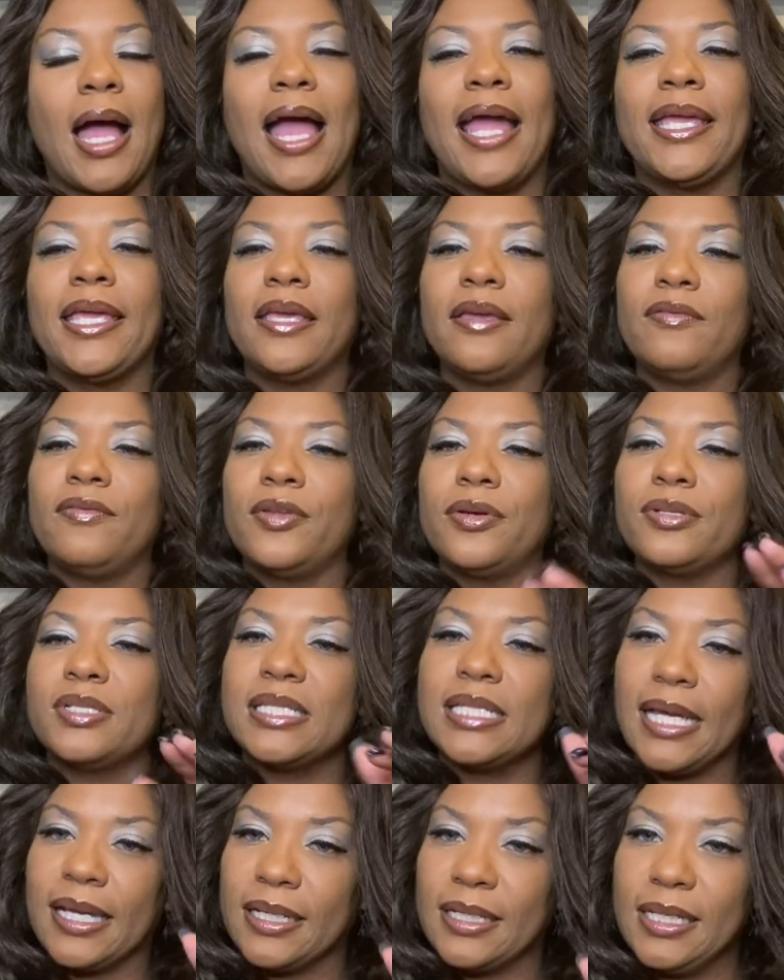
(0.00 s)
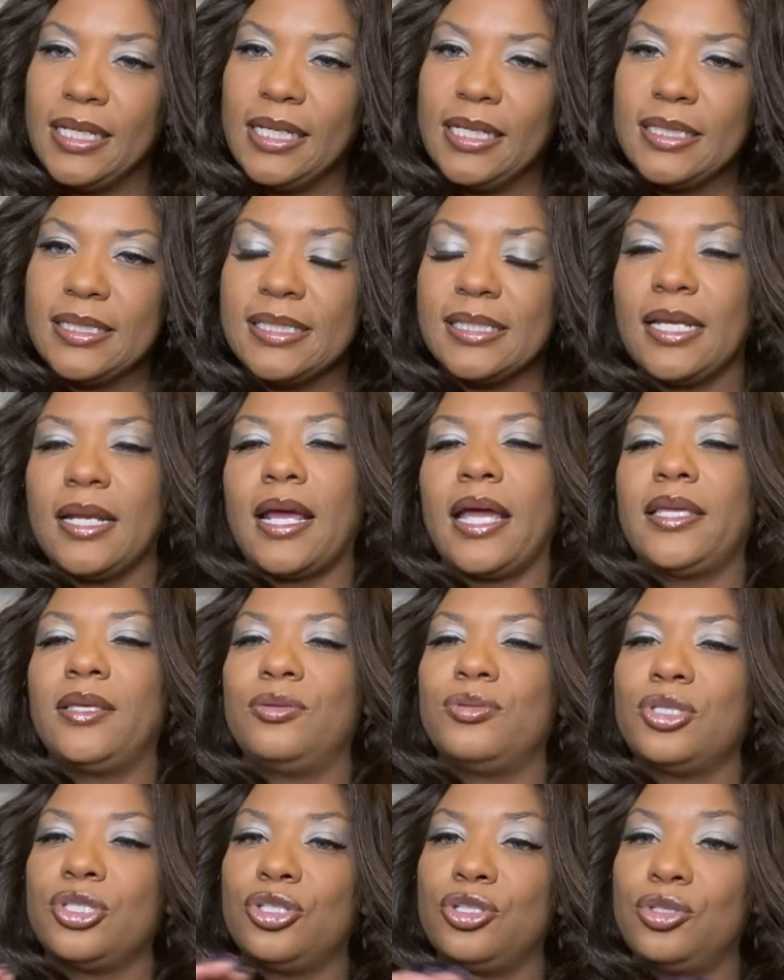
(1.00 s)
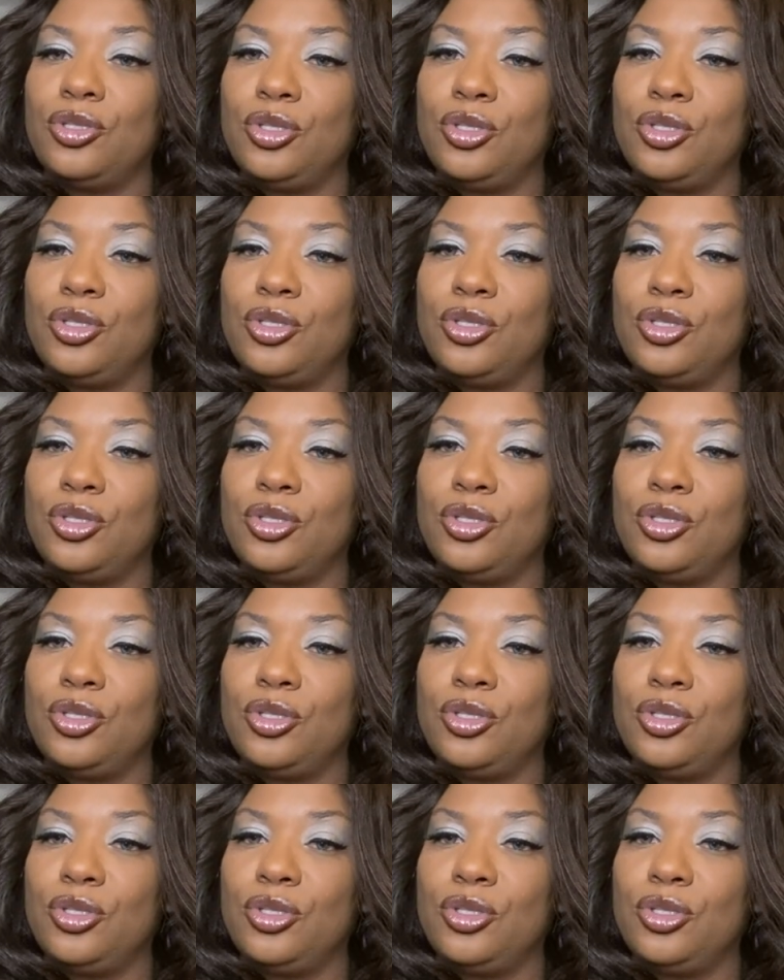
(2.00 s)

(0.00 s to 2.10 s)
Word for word: i give those techniques that i used to